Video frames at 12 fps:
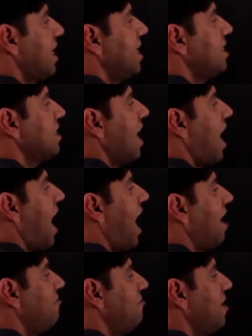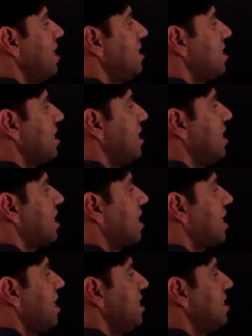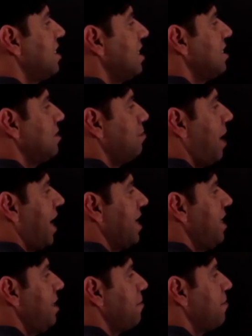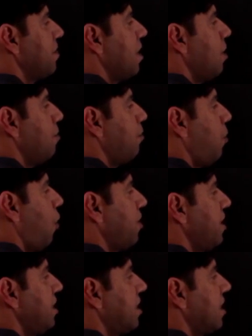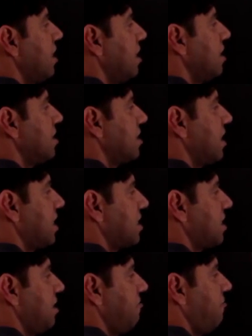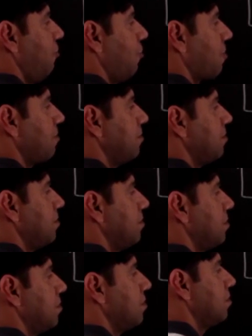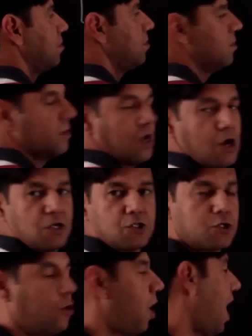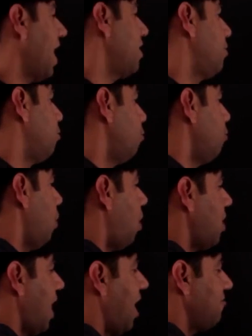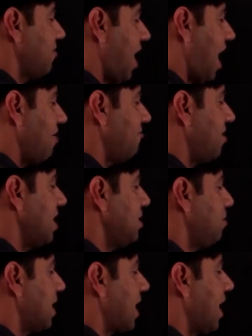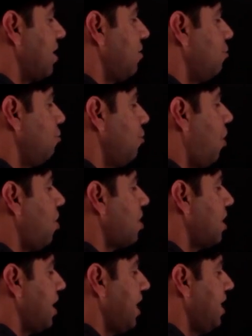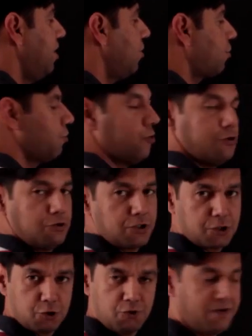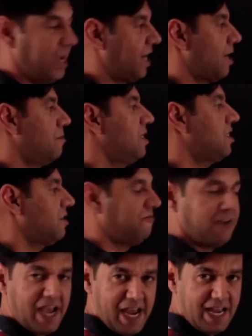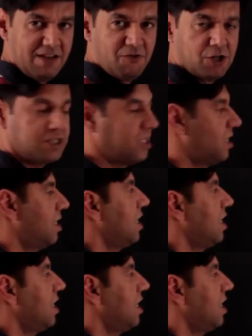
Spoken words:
says the average increases by 0.64. So I do not have the average, but I do not need to use two variables. If A was the